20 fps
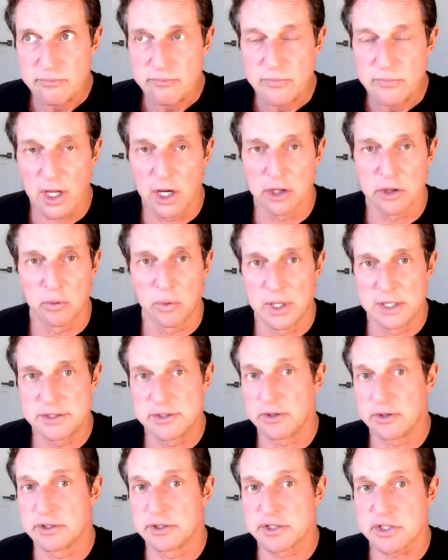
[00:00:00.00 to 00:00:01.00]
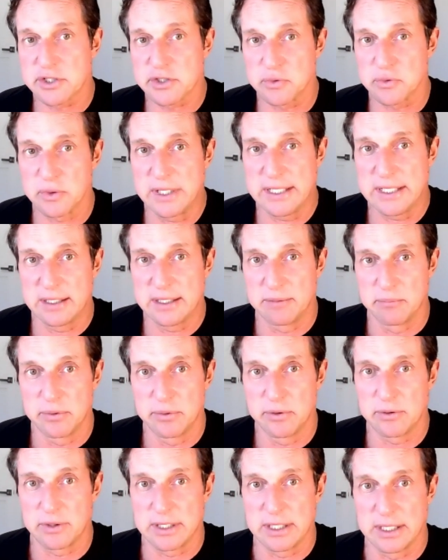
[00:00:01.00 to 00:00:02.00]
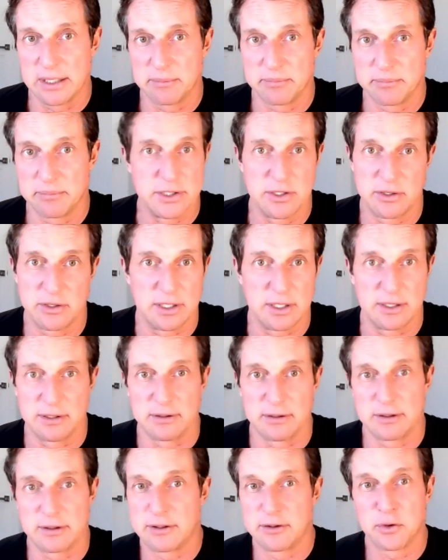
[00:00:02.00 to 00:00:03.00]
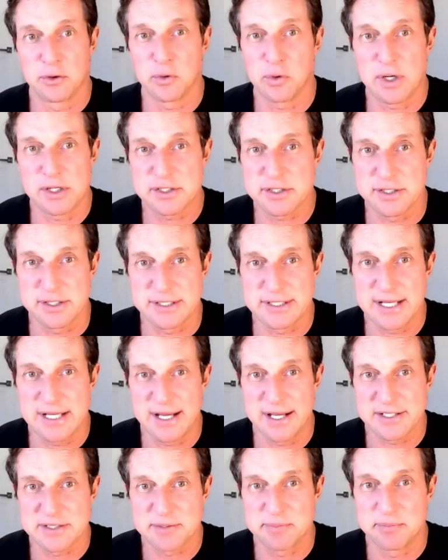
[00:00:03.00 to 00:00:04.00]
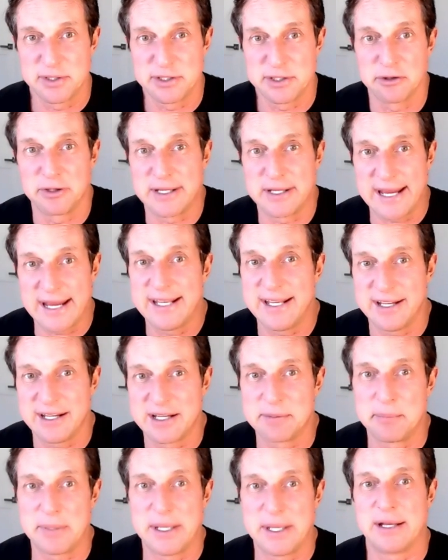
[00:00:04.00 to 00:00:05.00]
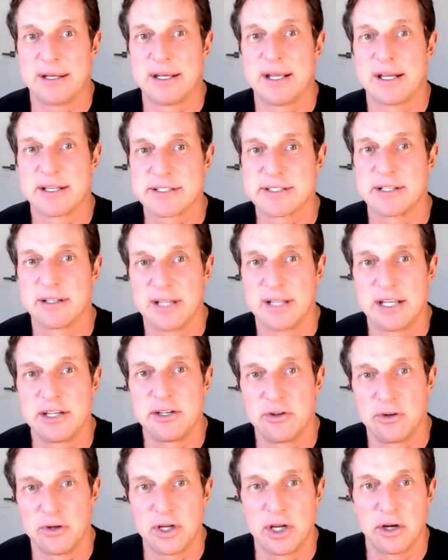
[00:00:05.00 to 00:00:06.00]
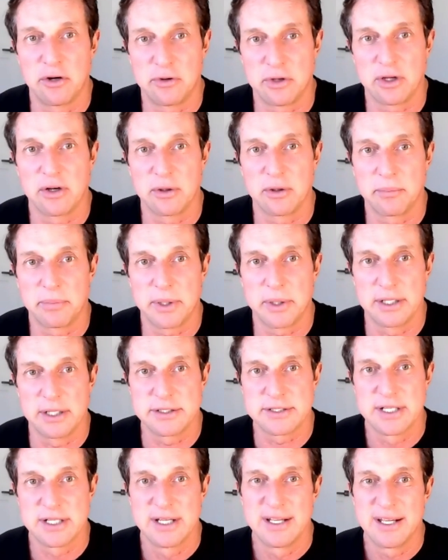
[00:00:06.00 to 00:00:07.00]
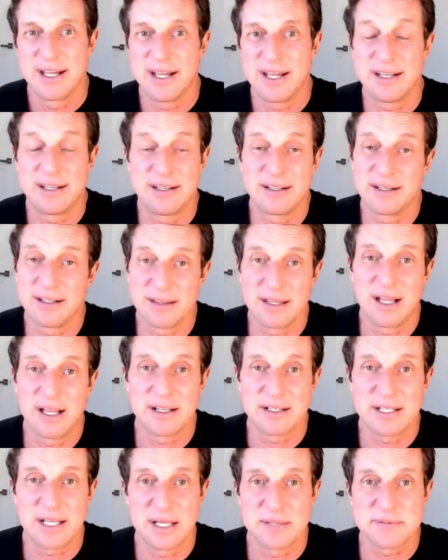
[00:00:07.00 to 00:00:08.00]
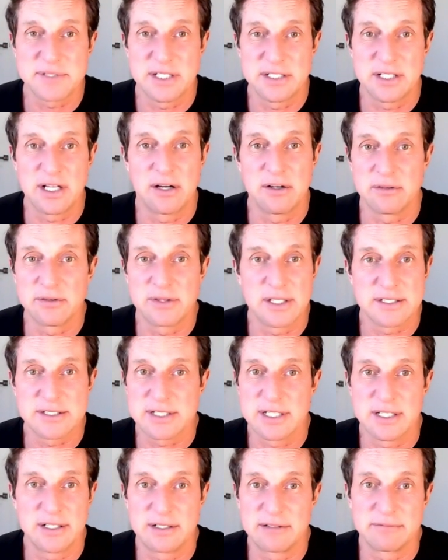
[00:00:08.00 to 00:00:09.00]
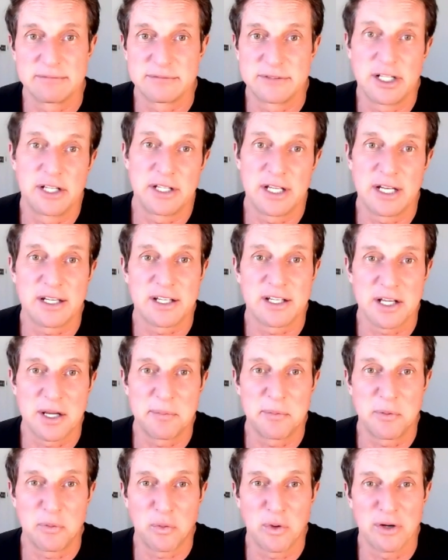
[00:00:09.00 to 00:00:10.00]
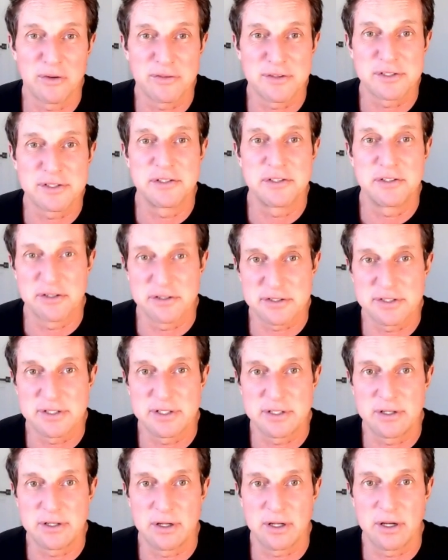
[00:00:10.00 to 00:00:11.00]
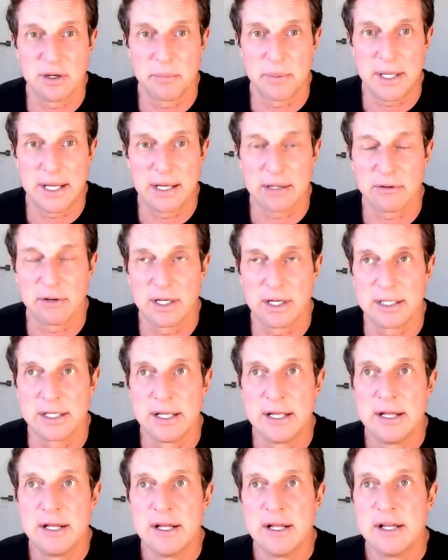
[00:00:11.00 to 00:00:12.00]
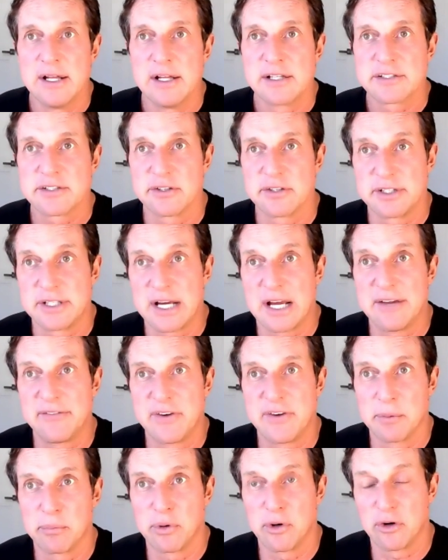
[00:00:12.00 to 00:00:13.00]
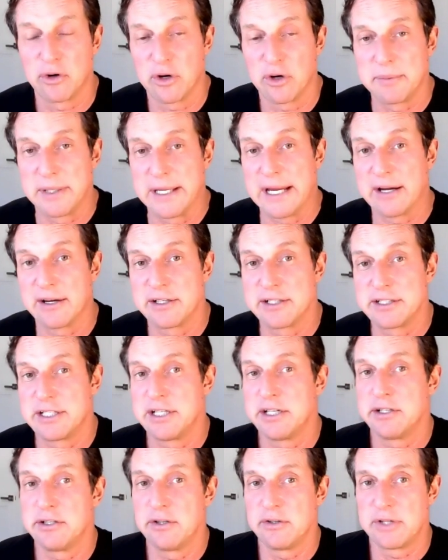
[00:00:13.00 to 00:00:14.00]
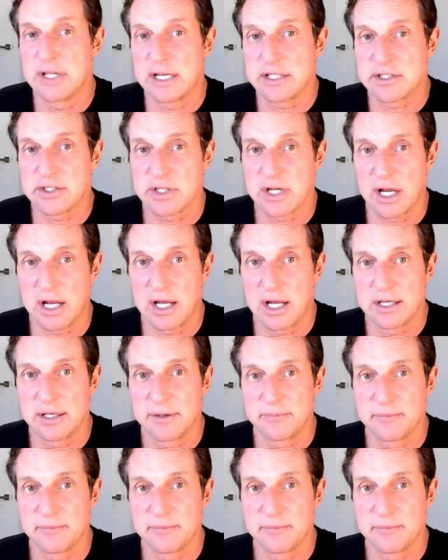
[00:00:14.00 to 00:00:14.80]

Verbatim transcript: otherwise you can screen in boot camp and you can crush the test, but your gaining command has to let you go to go to Buds. And a lot of times they don't. They say, now you got to come and work for two years and then you can go back, right? So the dive fair program guaranteed you that shot